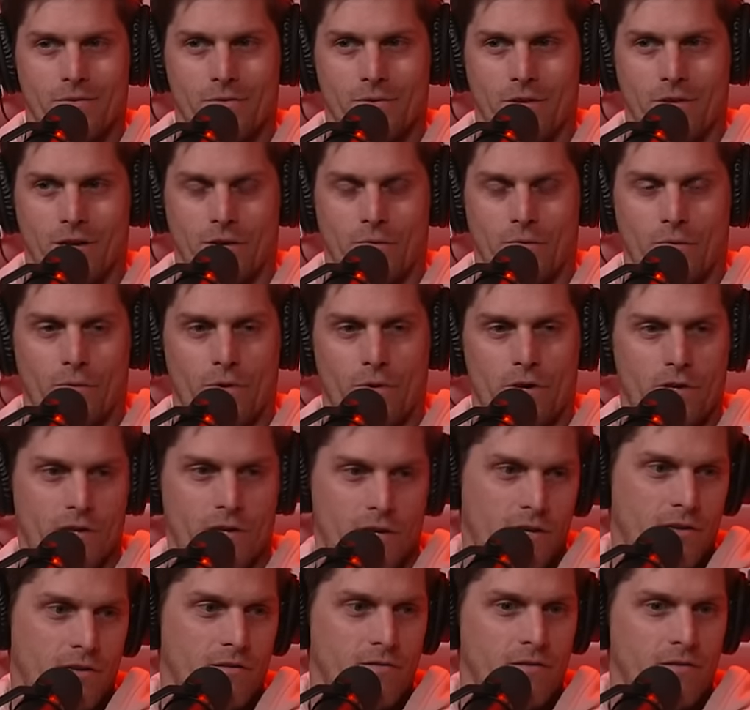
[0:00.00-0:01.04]
with like a
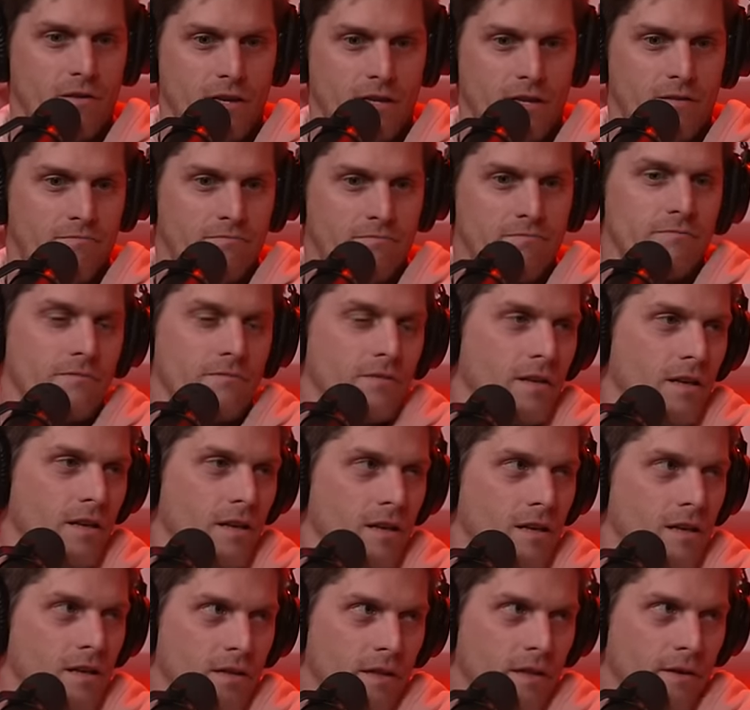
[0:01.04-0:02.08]
really like
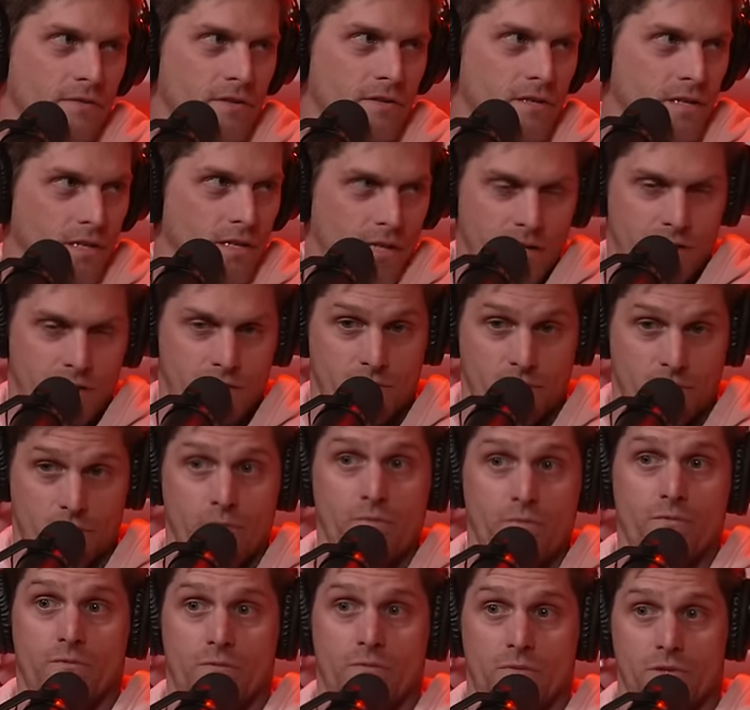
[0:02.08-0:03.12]
I've seen like
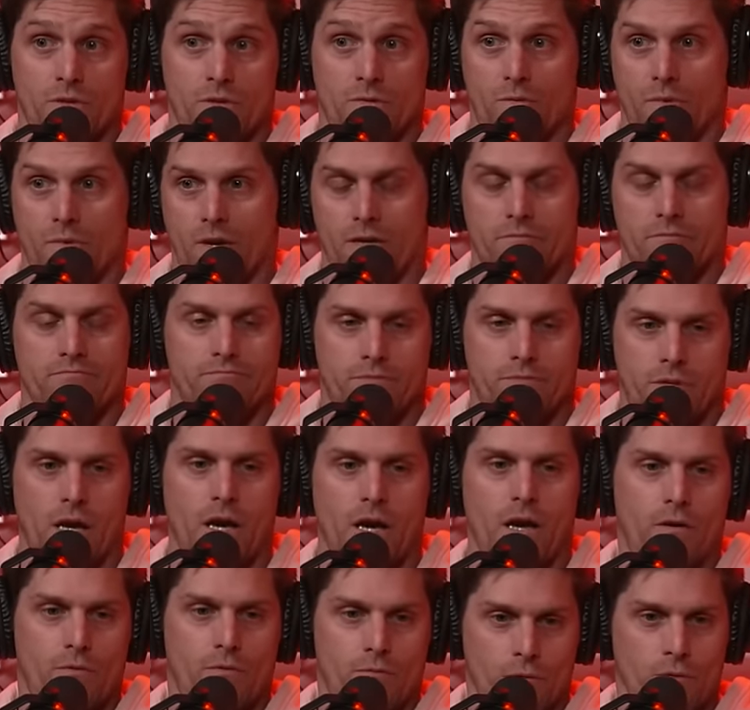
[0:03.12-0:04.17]
some some like
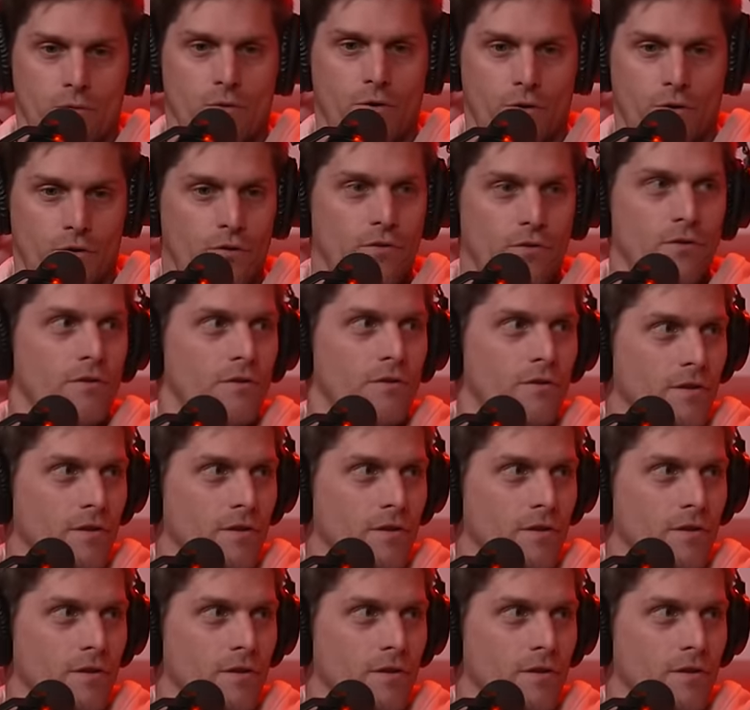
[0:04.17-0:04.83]
yeah we're good